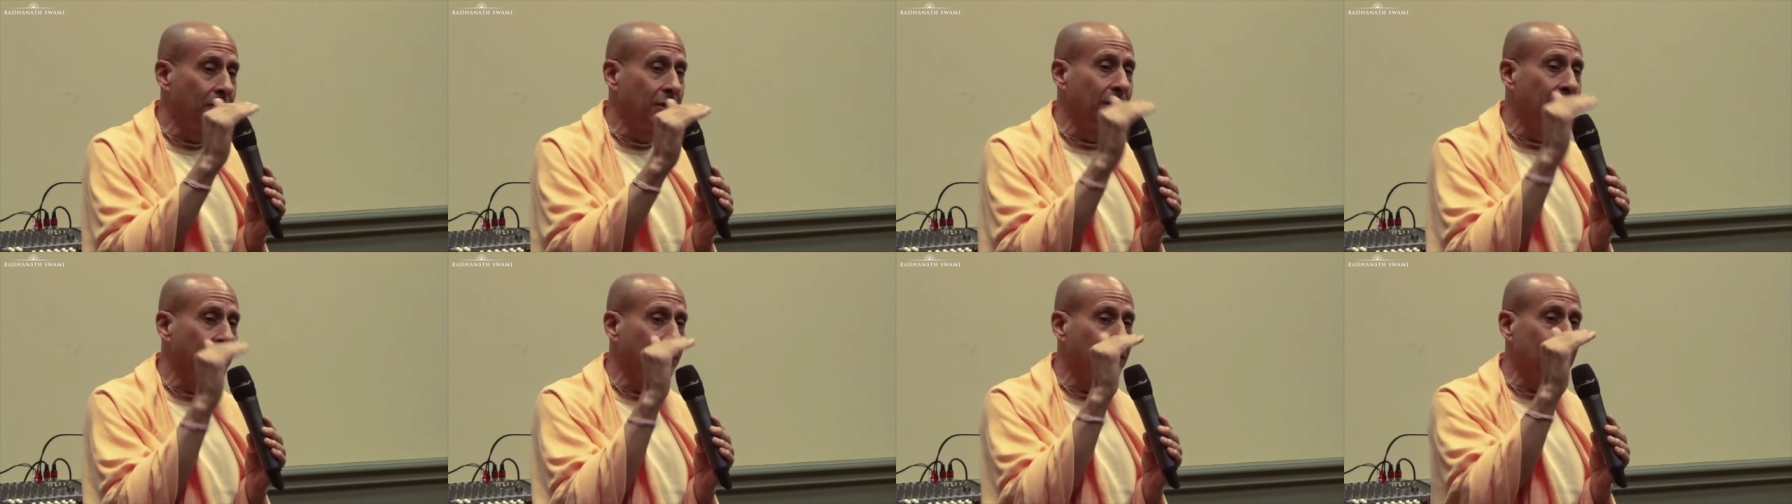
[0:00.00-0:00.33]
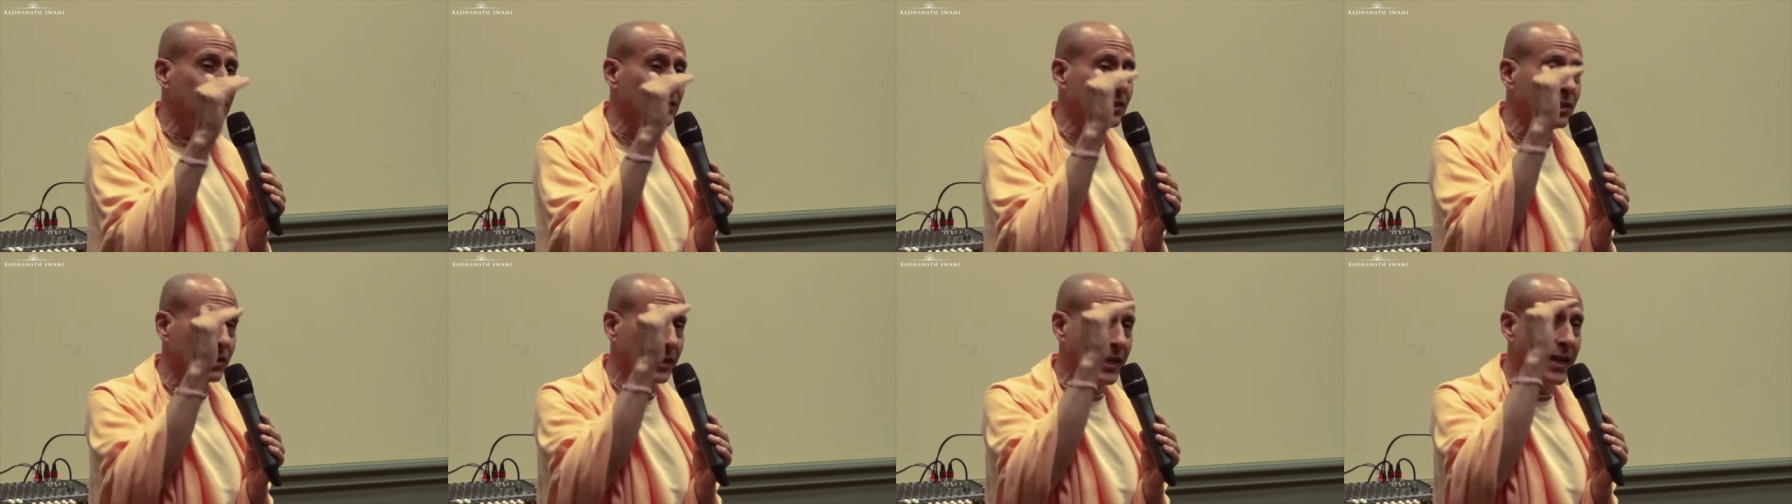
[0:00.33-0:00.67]

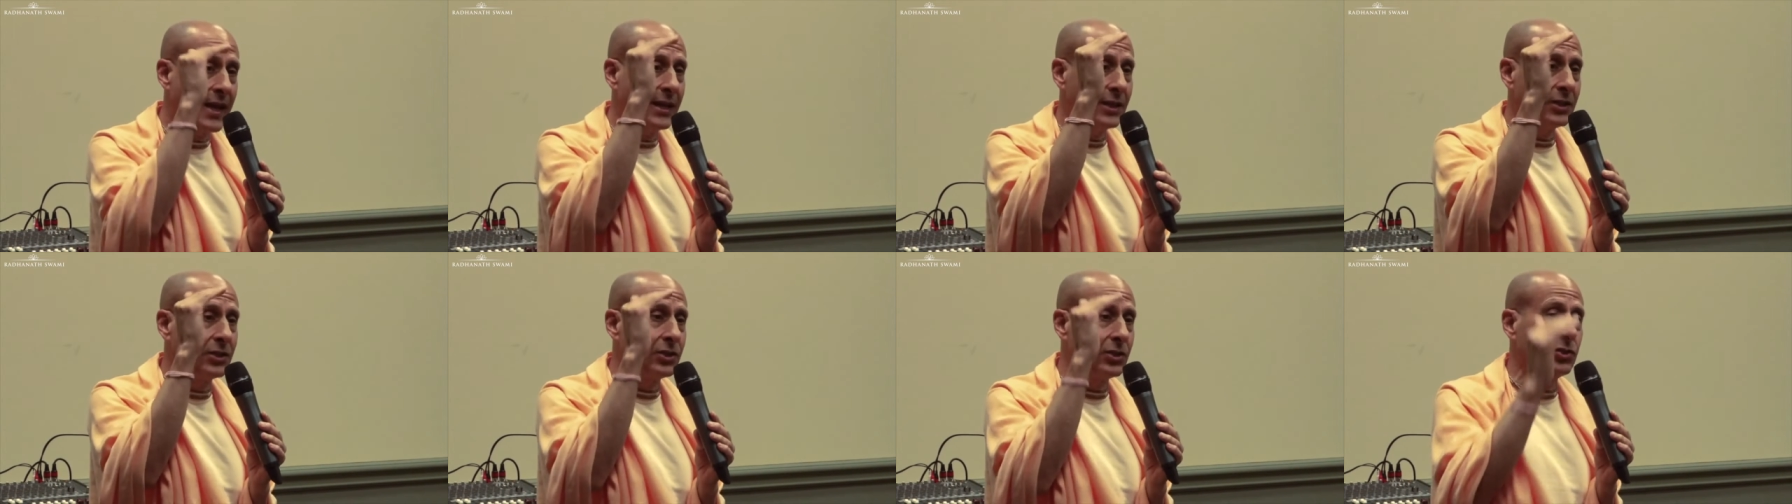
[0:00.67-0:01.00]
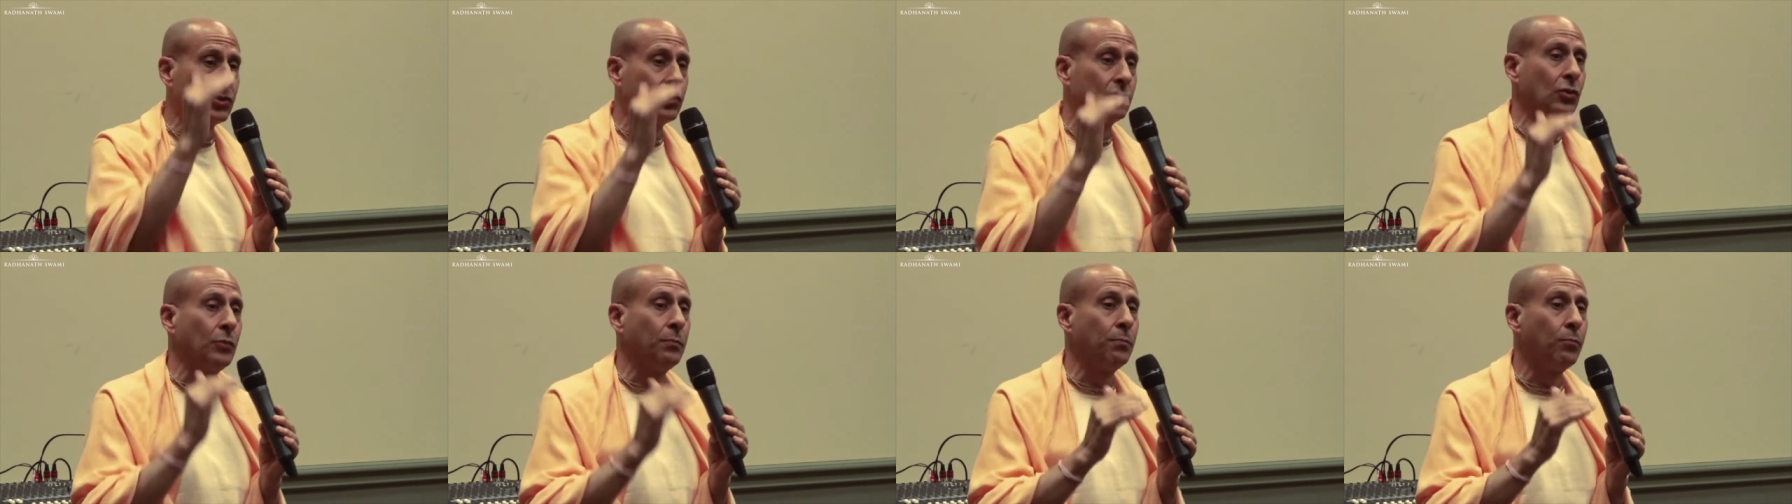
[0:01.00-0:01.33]
different
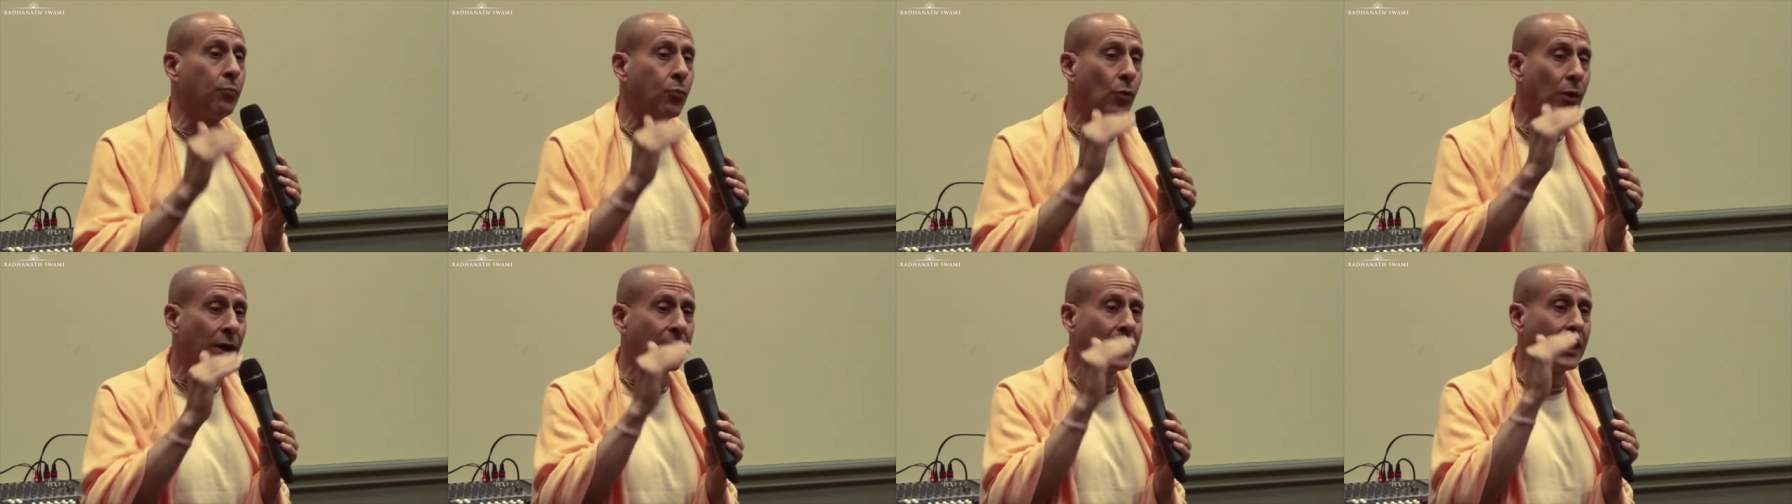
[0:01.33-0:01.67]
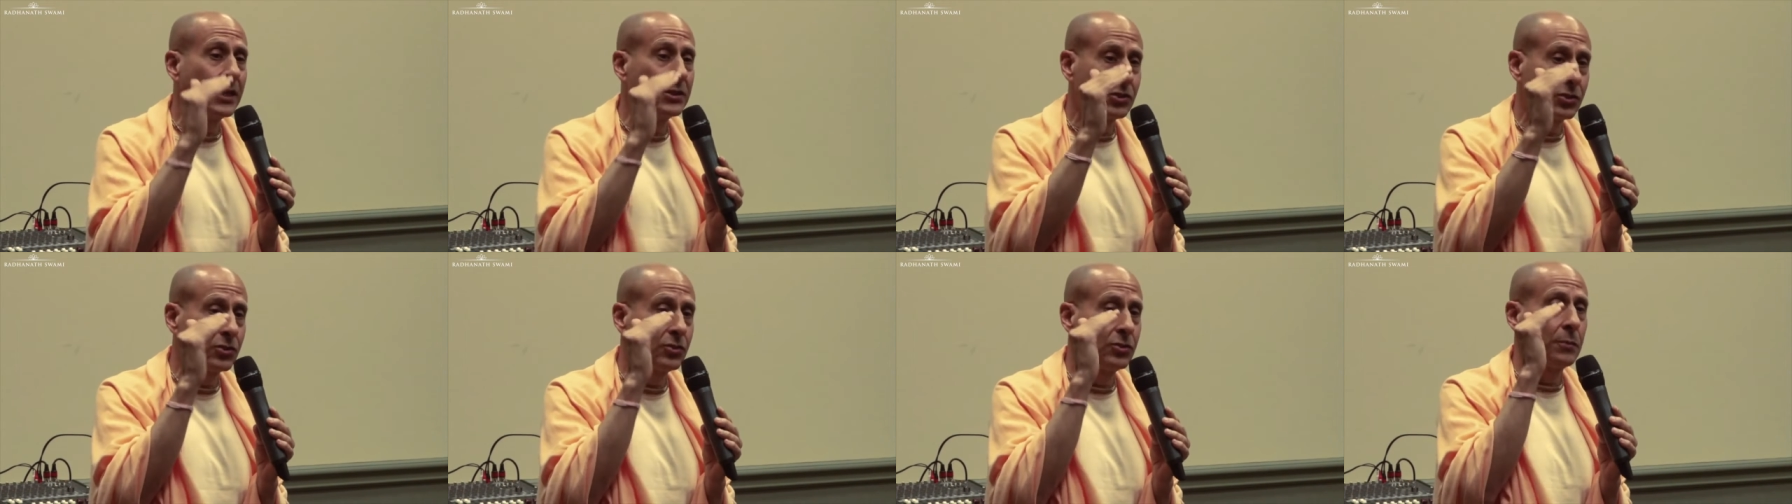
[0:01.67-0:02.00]
stages to bring
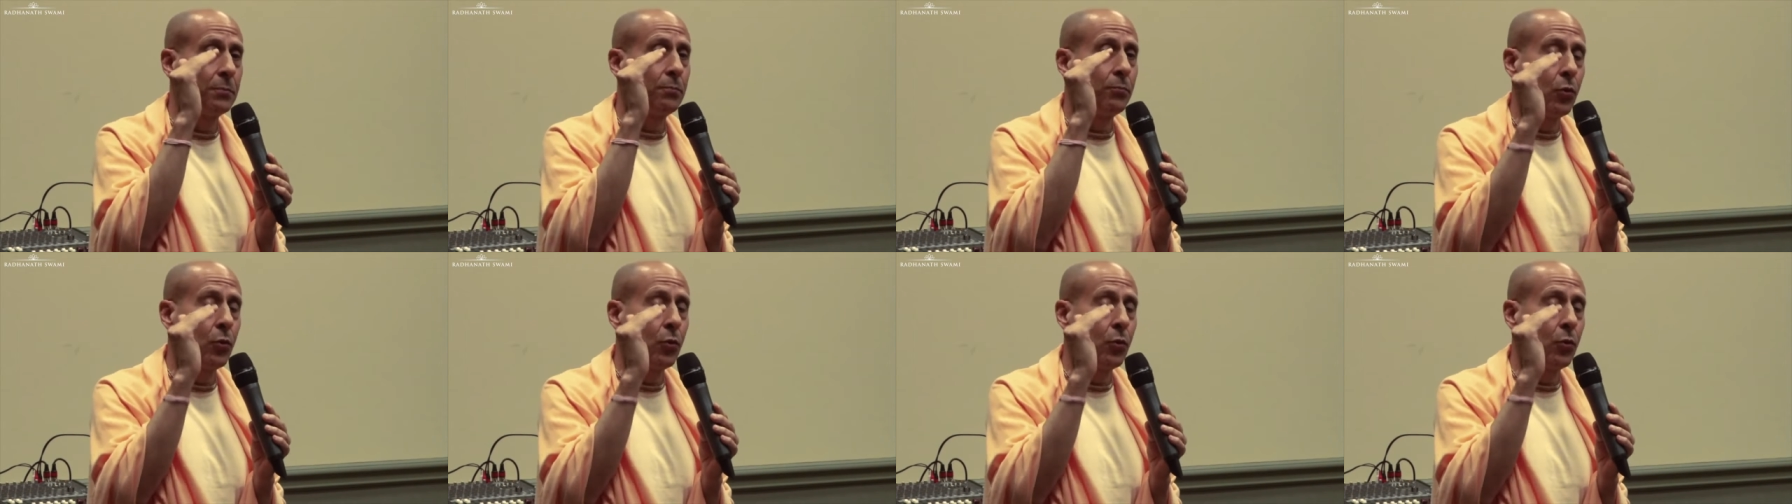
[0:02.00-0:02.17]
us to the